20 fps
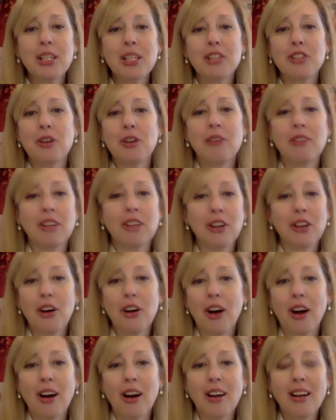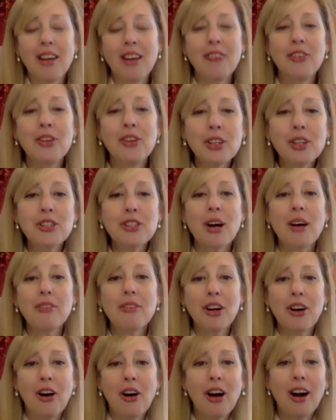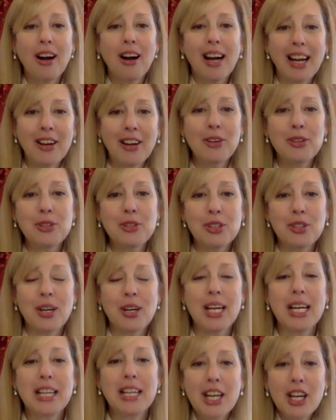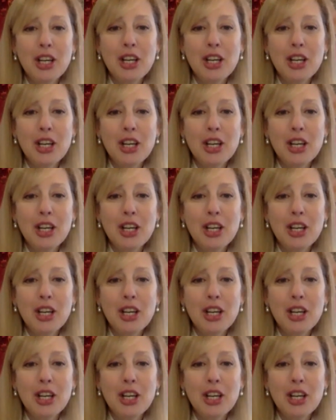like driving a car. If you can drive a car and go straight,